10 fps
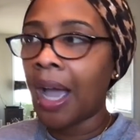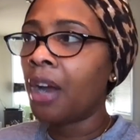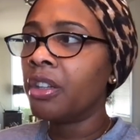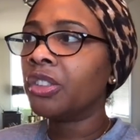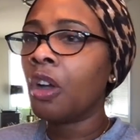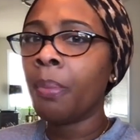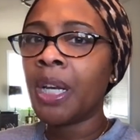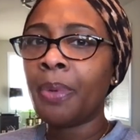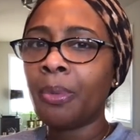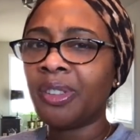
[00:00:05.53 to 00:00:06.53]
I heard so
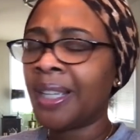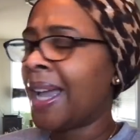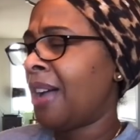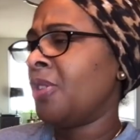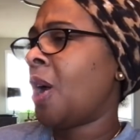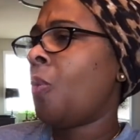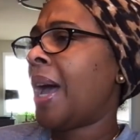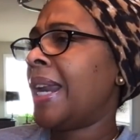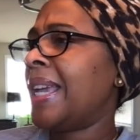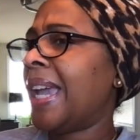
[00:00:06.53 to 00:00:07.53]
many people saying, I don't know
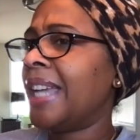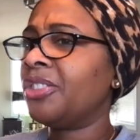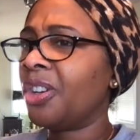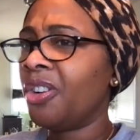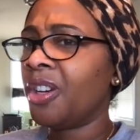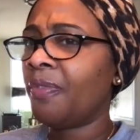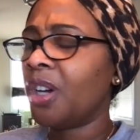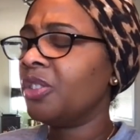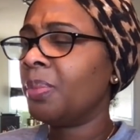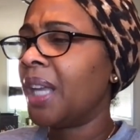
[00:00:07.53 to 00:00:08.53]
why they casted her in the
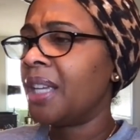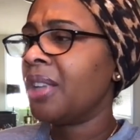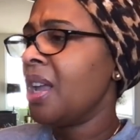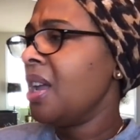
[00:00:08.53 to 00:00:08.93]
first place.